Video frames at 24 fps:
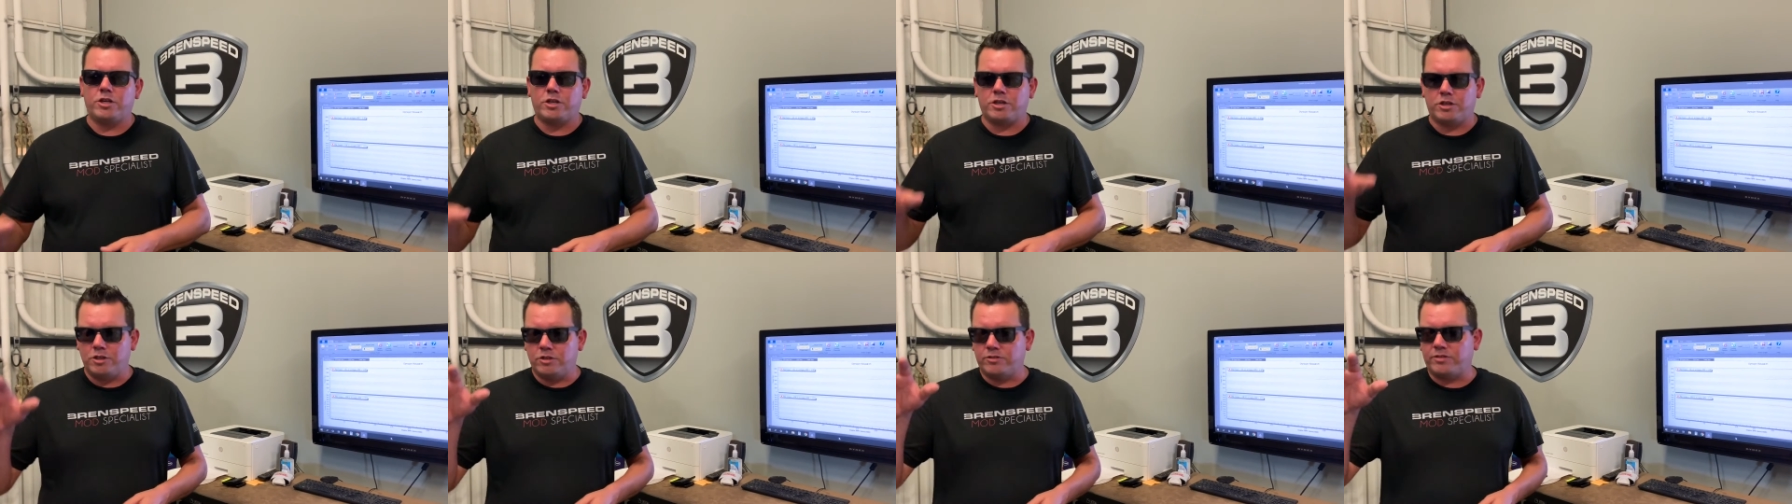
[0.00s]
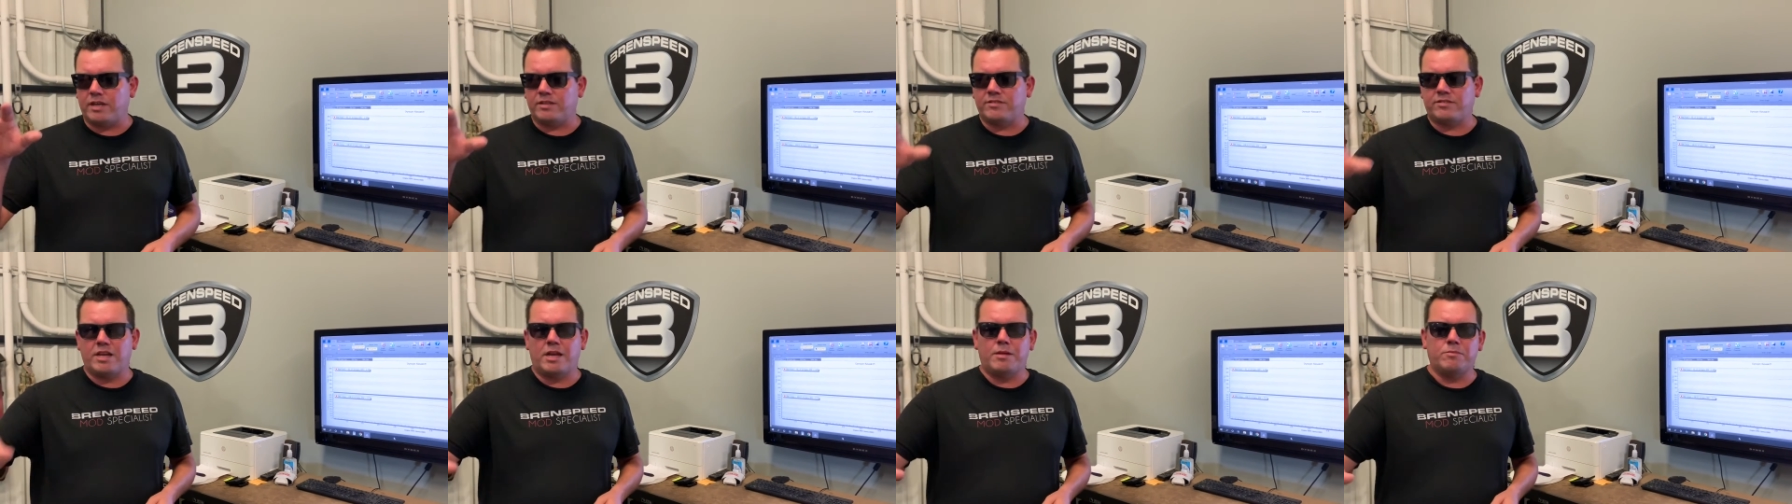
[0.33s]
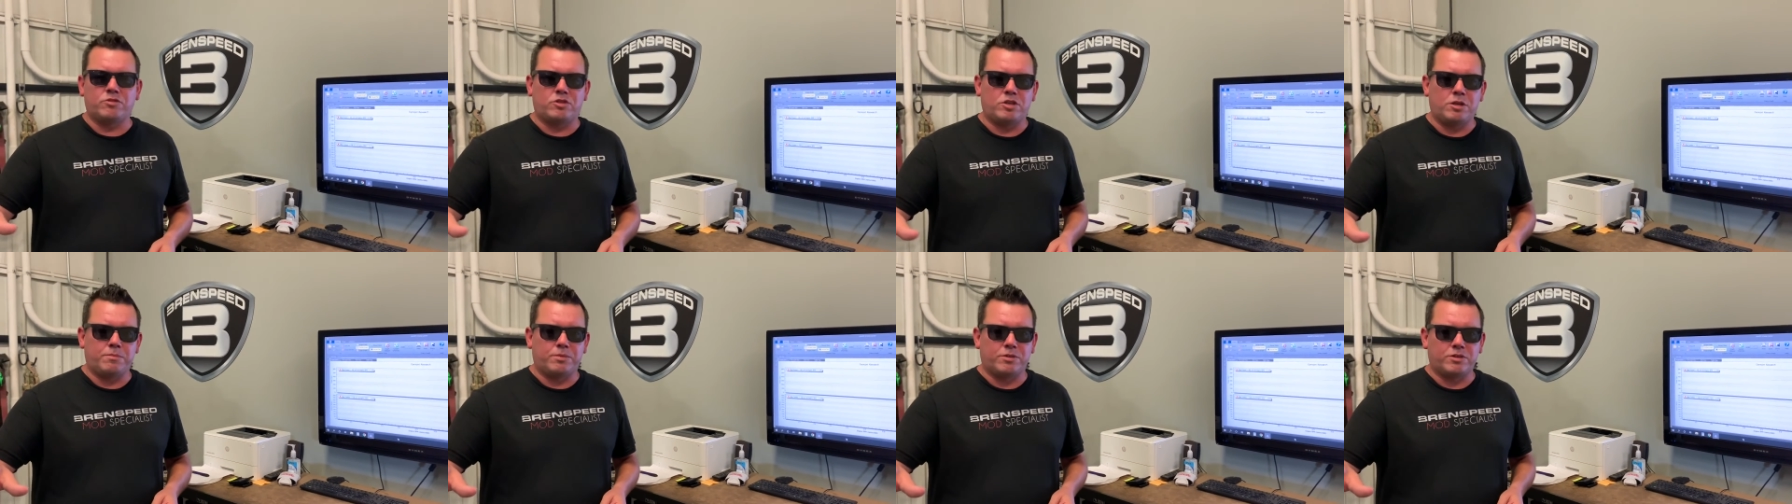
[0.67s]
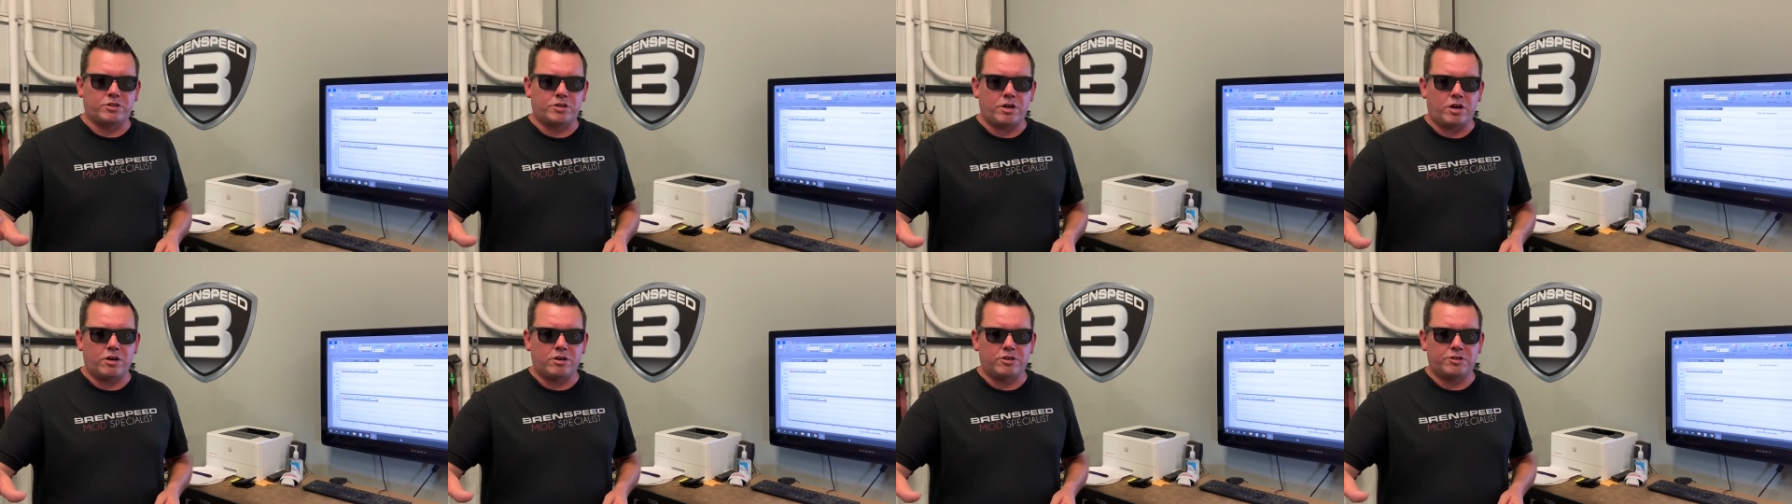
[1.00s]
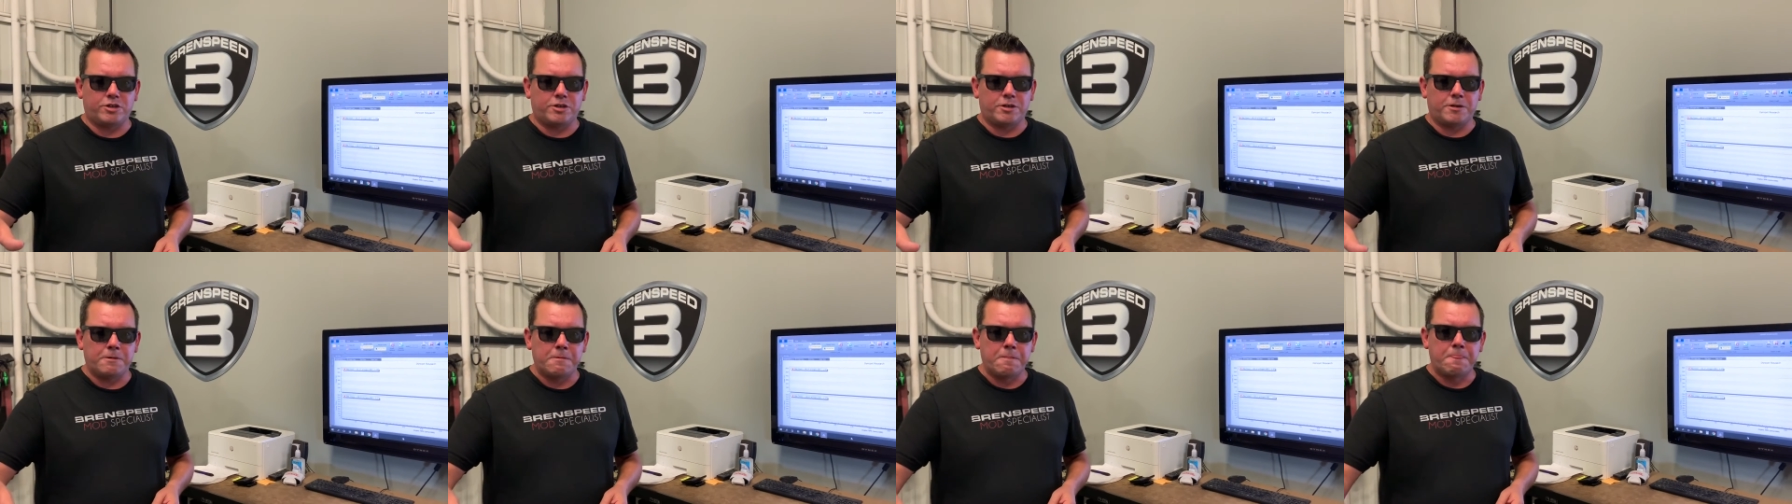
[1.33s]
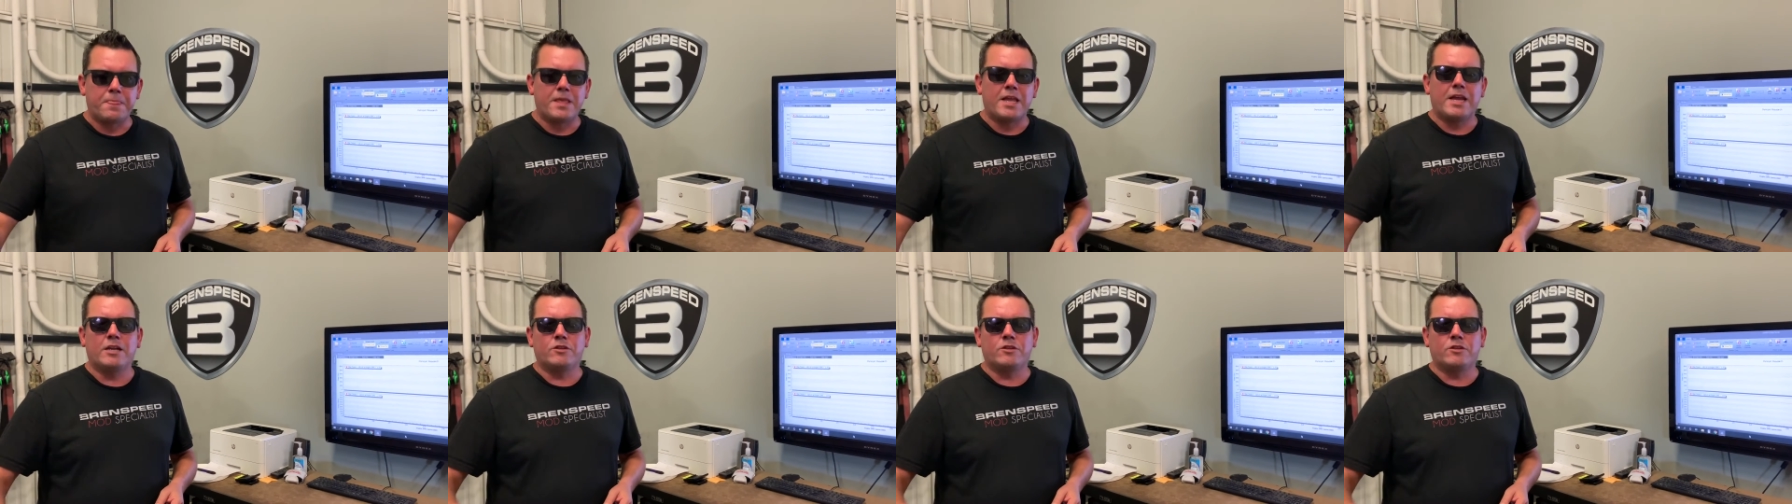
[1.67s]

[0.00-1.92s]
you can use that same supercharger